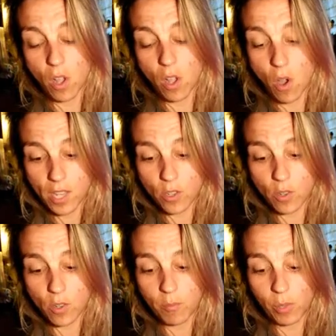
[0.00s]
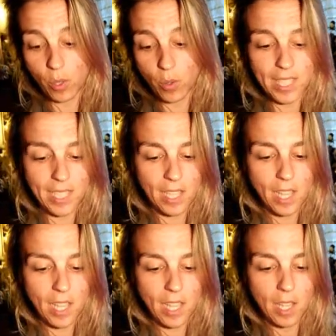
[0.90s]
employees
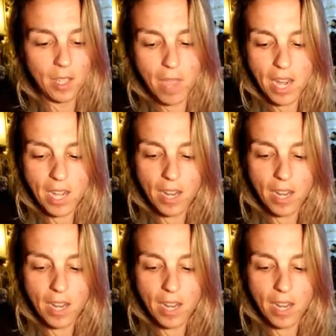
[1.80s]
may not